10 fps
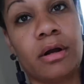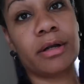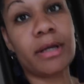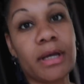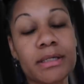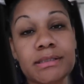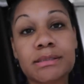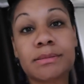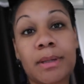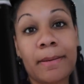All right,
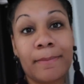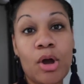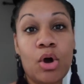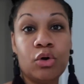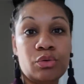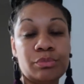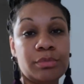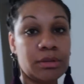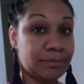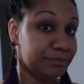guys, I'm
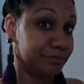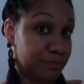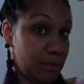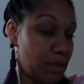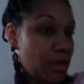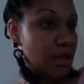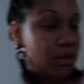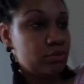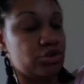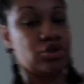home.
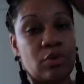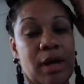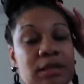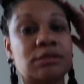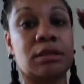It was so hot